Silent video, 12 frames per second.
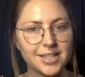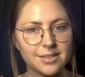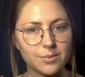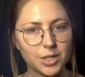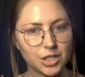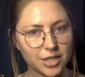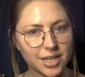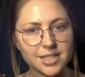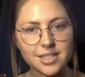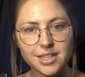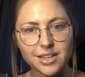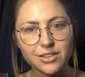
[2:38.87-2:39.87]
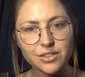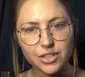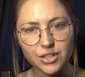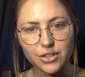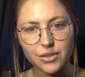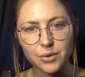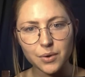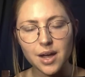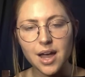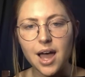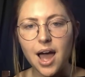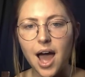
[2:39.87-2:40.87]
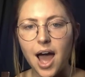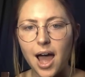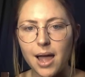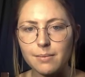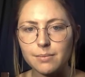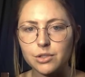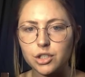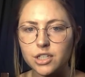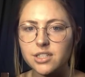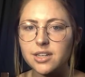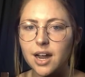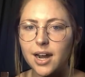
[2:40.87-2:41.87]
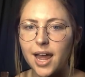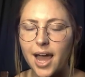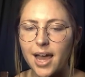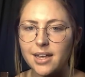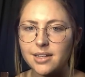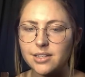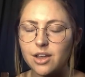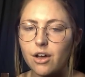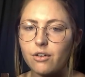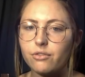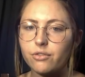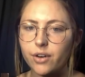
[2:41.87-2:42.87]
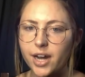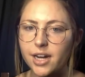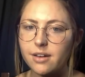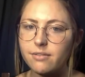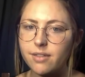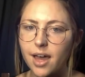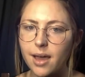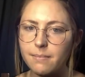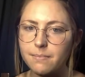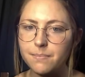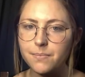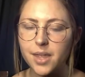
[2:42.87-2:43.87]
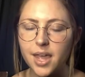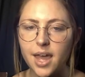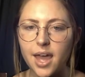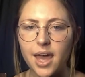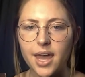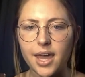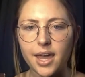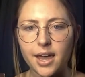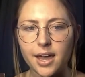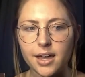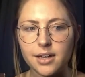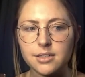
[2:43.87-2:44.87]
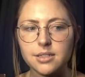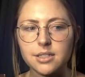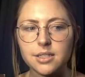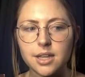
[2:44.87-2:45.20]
which they still do, I'm just not as afraid of them, and